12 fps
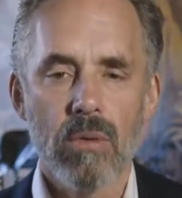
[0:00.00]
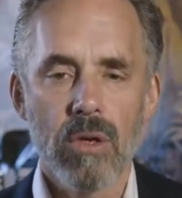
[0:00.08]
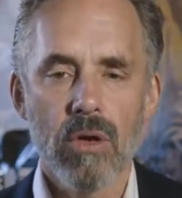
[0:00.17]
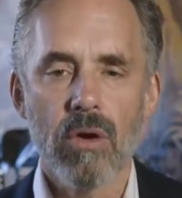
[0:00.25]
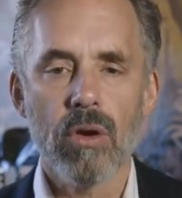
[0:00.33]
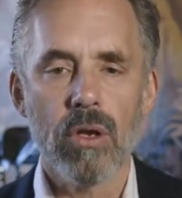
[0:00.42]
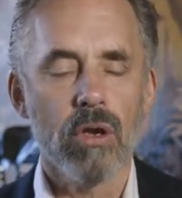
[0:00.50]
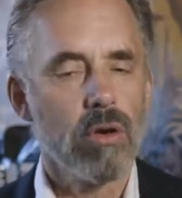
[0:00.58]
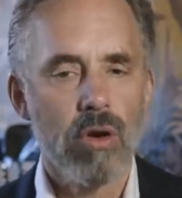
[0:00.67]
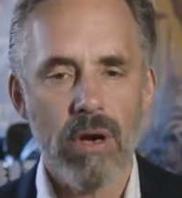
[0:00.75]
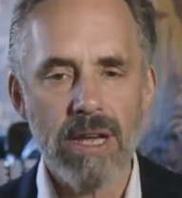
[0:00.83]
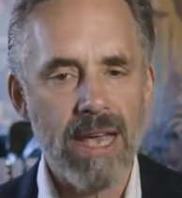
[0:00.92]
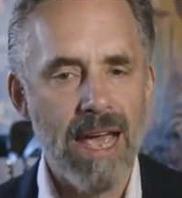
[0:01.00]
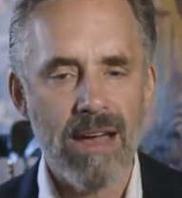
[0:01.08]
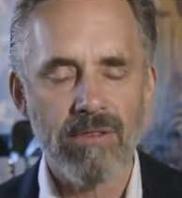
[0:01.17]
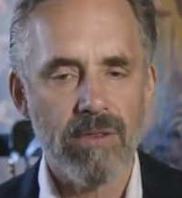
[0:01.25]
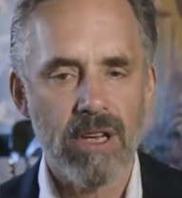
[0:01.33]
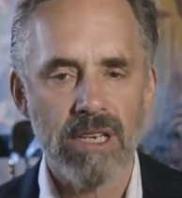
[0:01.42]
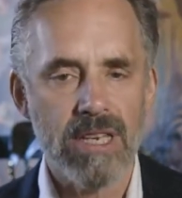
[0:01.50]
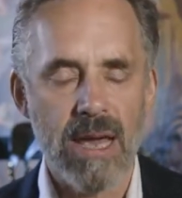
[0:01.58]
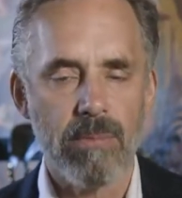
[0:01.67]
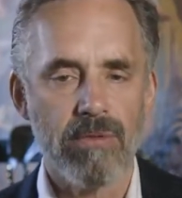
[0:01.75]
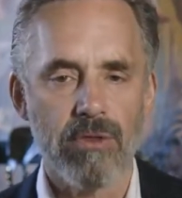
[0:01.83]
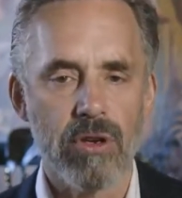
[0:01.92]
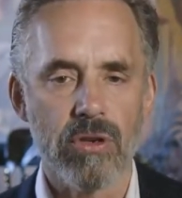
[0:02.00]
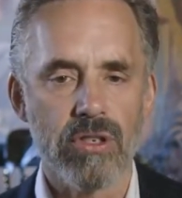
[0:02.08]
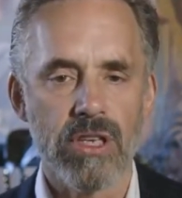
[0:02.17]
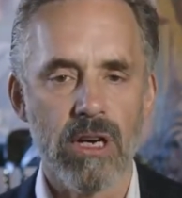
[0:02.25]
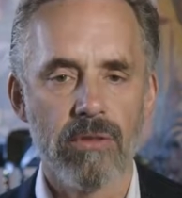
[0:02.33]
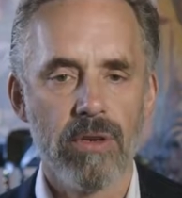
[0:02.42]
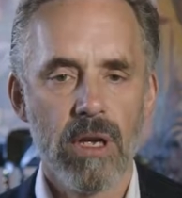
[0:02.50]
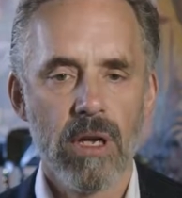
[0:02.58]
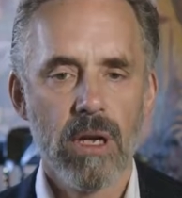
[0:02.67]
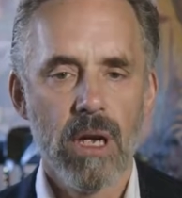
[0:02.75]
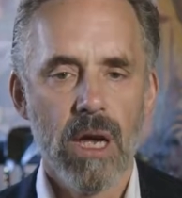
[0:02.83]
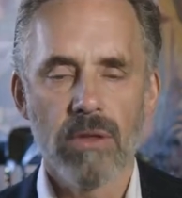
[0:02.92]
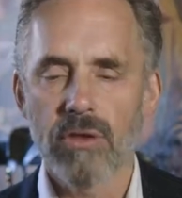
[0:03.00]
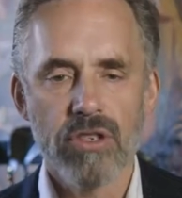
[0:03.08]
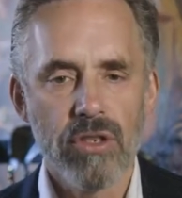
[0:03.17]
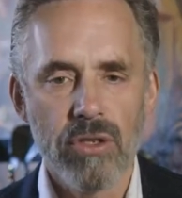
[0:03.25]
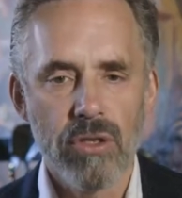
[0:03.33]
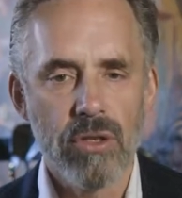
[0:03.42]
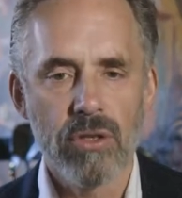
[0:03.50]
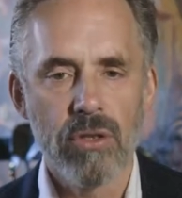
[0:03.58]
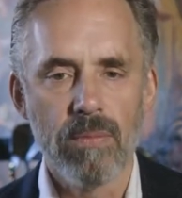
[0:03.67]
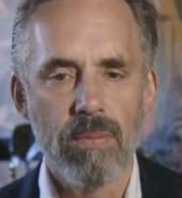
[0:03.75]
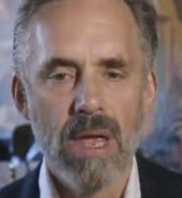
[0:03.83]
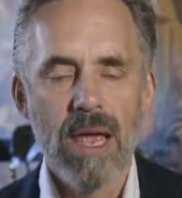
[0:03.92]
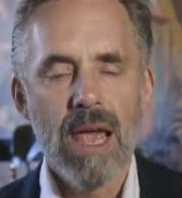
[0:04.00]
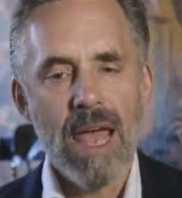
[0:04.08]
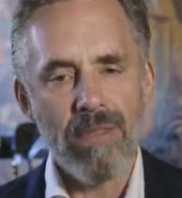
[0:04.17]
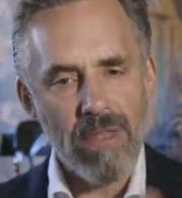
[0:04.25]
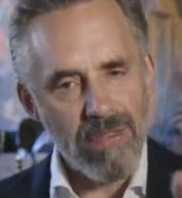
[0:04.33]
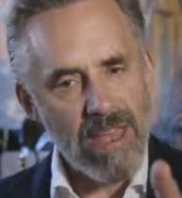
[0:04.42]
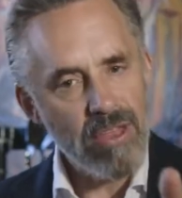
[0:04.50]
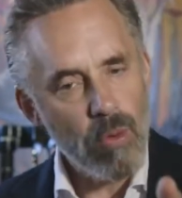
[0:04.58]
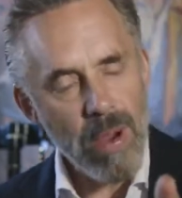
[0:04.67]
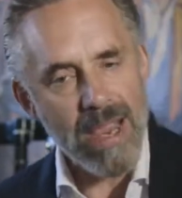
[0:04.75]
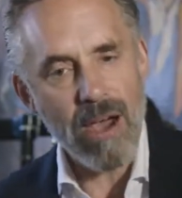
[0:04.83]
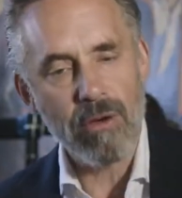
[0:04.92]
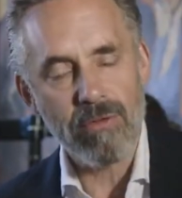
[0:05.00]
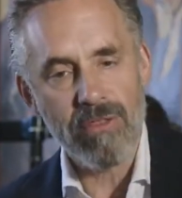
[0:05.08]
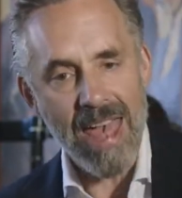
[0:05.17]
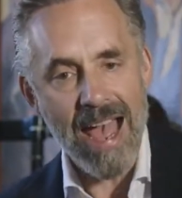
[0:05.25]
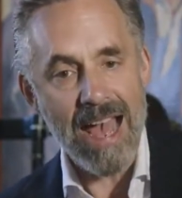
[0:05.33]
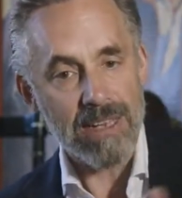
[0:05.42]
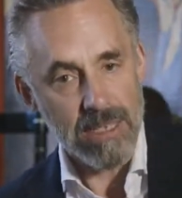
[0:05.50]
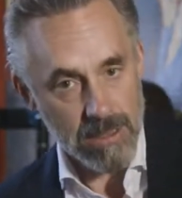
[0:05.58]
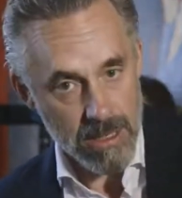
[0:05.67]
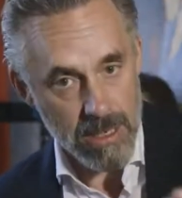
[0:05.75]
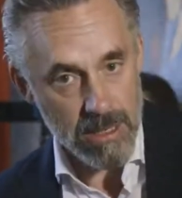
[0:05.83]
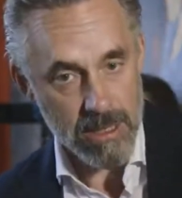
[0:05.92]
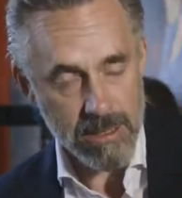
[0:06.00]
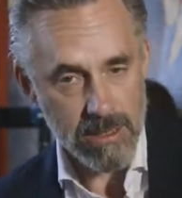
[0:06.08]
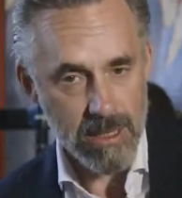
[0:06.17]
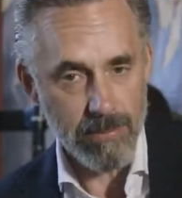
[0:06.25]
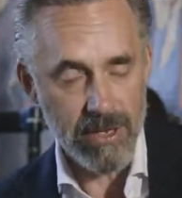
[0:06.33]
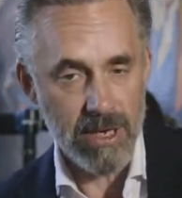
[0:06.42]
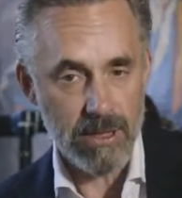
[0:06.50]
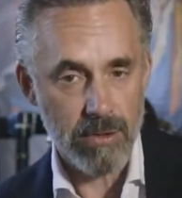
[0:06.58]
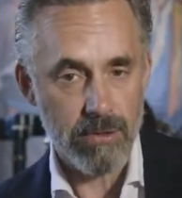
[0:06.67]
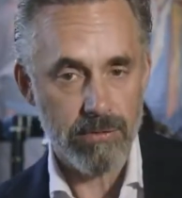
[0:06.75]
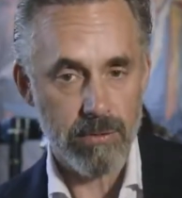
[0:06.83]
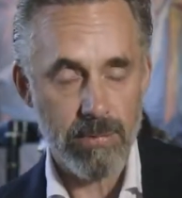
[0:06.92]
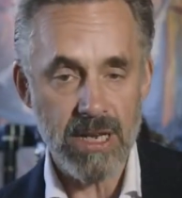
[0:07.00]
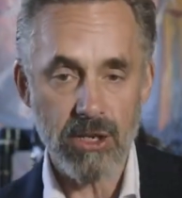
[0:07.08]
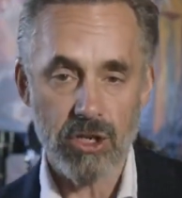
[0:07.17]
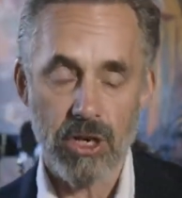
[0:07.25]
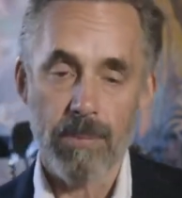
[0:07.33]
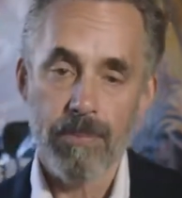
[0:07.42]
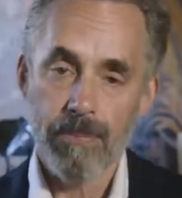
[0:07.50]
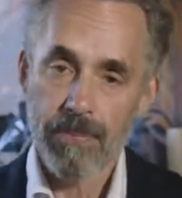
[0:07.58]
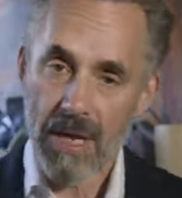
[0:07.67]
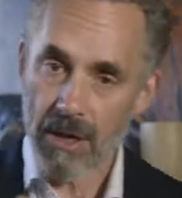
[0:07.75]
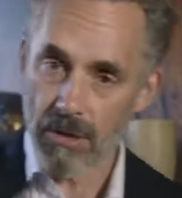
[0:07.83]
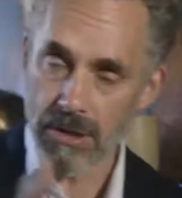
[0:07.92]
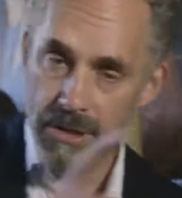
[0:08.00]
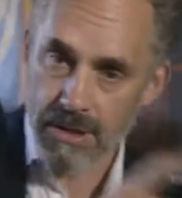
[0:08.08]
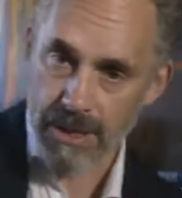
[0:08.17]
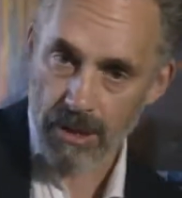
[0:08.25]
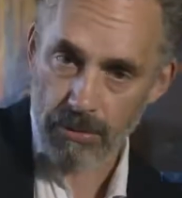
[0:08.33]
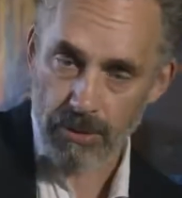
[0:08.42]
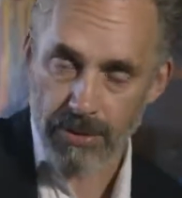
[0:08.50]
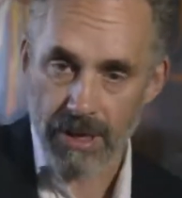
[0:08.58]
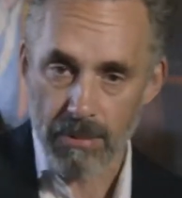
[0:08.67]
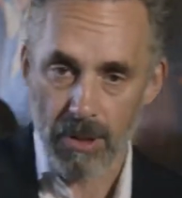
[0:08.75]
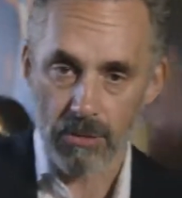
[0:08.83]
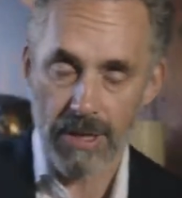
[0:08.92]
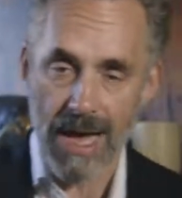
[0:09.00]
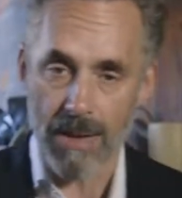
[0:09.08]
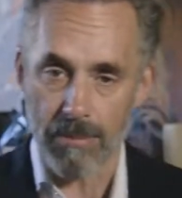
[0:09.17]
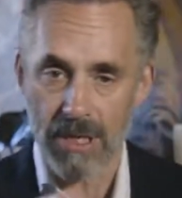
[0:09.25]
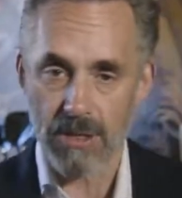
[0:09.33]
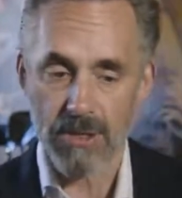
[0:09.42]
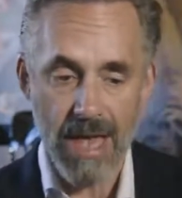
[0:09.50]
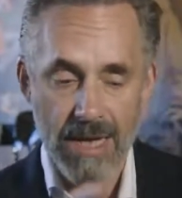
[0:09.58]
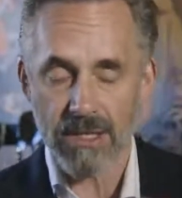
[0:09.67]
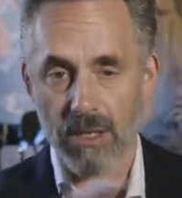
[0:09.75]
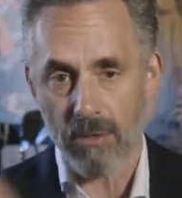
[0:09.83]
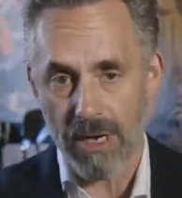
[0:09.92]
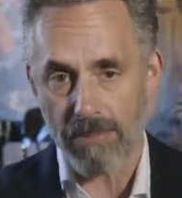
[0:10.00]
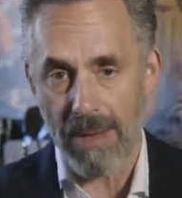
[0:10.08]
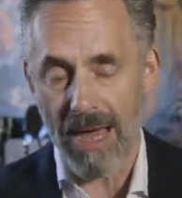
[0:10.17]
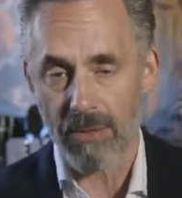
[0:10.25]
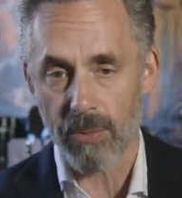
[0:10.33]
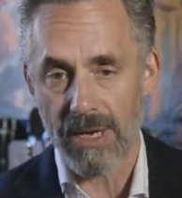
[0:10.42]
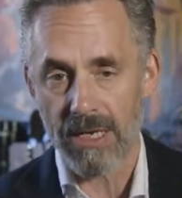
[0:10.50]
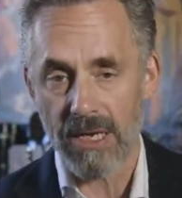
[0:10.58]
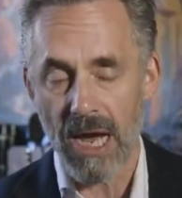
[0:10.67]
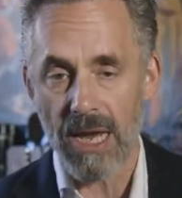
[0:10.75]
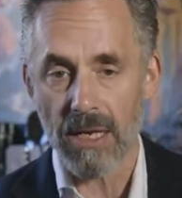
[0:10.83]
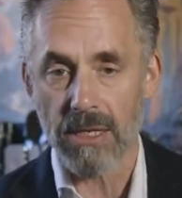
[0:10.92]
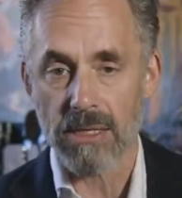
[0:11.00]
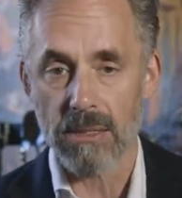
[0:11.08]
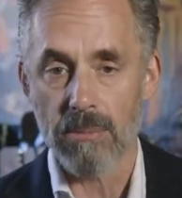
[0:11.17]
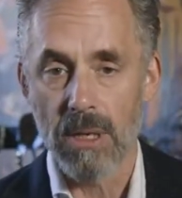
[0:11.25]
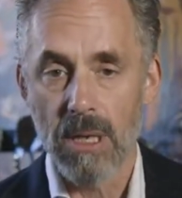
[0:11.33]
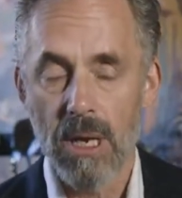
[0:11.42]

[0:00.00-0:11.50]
you're going to have contempt for yourself. Absolutely. And then the way out of that, this is something I learned from Nietzsche, Here's the terrible thing about that, because that's a great pathway to nihilism.